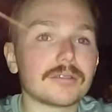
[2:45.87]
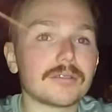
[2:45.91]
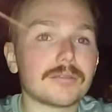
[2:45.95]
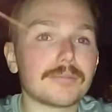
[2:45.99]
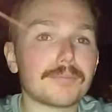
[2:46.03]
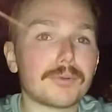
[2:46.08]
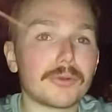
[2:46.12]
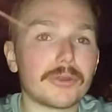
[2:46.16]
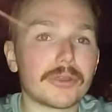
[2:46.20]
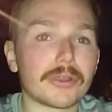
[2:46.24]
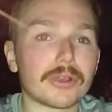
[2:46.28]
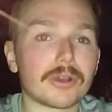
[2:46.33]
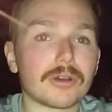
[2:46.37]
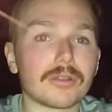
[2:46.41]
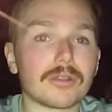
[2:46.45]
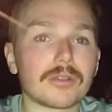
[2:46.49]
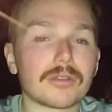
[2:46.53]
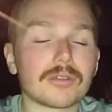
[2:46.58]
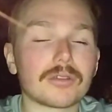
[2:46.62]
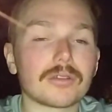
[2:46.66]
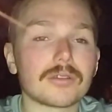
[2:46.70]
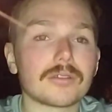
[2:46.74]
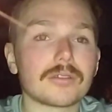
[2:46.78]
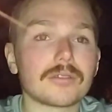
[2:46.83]
putting on
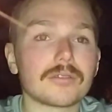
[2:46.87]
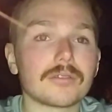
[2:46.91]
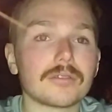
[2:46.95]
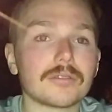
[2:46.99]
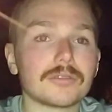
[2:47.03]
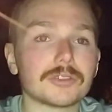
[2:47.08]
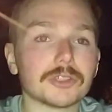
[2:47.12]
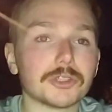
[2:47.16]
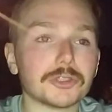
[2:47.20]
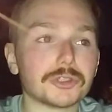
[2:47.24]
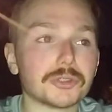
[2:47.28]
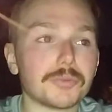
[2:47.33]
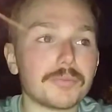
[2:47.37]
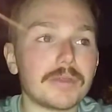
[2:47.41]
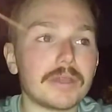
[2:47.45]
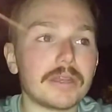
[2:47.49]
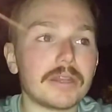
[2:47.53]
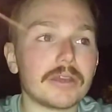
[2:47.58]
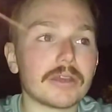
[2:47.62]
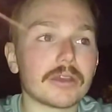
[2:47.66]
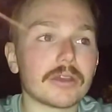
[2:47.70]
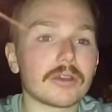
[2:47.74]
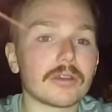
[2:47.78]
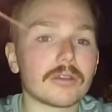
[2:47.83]
social
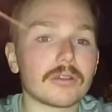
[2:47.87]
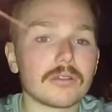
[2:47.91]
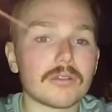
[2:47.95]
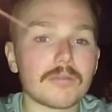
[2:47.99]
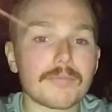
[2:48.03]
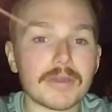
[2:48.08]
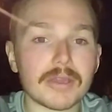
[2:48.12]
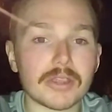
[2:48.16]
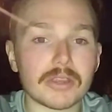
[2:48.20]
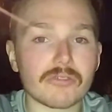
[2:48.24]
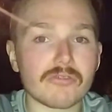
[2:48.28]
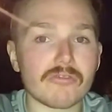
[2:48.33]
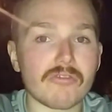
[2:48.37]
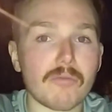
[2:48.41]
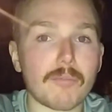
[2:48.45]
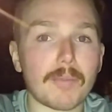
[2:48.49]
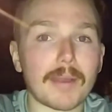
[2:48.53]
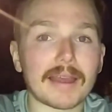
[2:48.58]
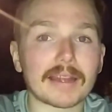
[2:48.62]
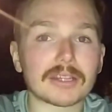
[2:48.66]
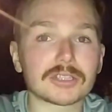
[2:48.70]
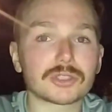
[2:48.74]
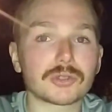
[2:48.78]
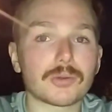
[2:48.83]
media a picture of a
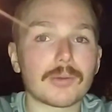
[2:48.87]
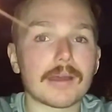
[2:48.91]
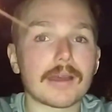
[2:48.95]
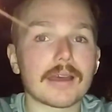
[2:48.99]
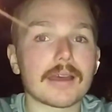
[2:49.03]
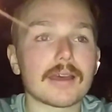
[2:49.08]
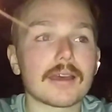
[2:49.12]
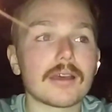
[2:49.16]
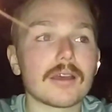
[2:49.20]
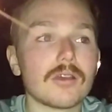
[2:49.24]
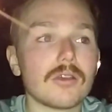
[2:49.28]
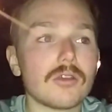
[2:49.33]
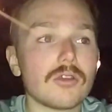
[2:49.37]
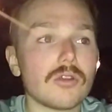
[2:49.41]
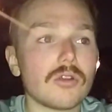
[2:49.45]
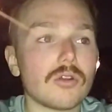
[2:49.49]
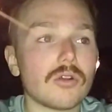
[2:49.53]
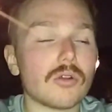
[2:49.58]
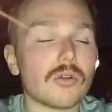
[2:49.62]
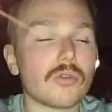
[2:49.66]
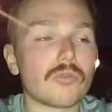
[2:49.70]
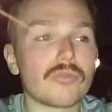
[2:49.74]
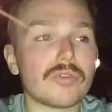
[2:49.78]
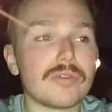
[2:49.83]
black square,
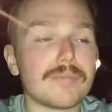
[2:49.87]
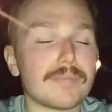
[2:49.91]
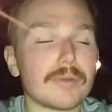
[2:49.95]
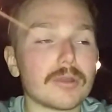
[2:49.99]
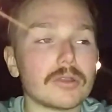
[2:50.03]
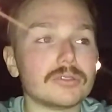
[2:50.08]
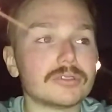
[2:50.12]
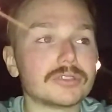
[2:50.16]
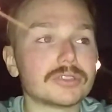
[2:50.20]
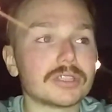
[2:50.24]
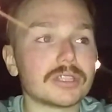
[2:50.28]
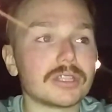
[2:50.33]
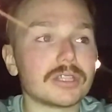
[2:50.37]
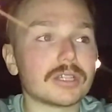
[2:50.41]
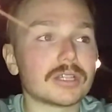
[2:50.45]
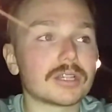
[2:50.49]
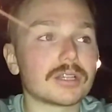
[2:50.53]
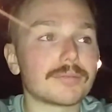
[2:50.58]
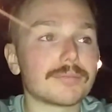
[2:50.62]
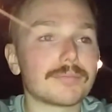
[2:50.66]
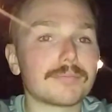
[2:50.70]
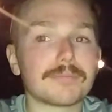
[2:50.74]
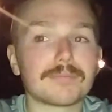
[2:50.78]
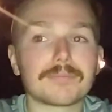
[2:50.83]
or reposting
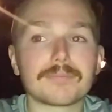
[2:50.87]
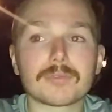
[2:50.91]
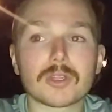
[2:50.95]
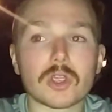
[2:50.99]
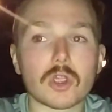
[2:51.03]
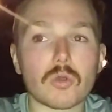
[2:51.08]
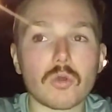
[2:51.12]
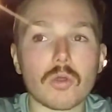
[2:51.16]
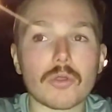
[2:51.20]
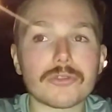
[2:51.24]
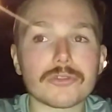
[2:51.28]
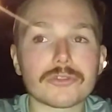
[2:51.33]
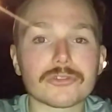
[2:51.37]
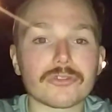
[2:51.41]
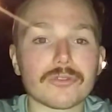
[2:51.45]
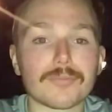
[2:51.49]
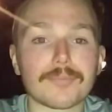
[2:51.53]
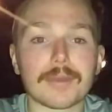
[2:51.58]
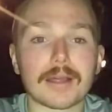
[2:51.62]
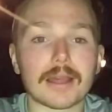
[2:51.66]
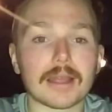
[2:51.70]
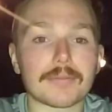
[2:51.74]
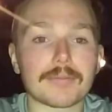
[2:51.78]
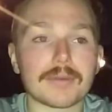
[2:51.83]
quotes from
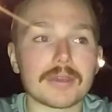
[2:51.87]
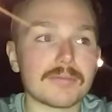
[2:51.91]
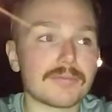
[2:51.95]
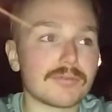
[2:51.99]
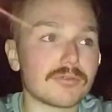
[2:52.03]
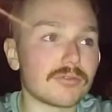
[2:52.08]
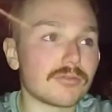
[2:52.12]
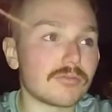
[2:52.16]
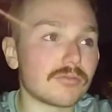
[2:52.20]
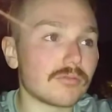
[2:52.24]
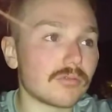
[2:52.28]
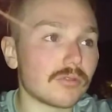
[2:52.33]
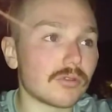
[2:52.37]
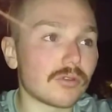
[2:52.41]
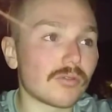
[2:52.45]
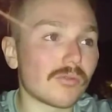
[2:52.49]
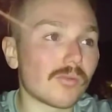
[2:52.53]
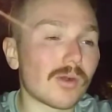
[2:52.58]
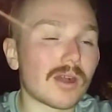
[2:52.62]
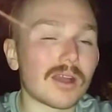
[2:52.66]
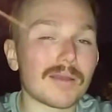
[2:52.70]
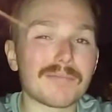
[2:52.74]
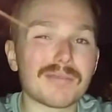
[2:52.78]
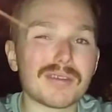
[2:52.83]
black people or
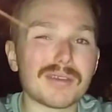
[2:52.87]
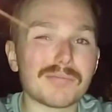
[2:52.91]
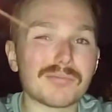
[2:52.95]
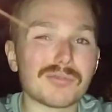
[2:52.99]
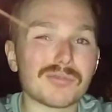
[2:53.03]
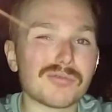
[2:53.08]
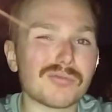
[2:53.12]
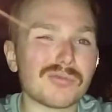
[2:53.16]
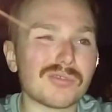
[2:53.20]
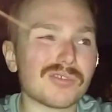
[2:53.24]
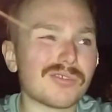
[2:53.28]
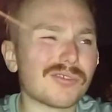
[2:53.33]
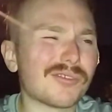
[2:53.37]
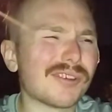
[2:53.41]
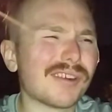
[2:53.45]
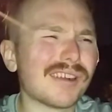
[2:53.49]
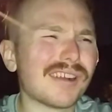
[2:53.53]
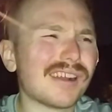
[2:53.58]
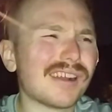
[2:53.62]
white people, or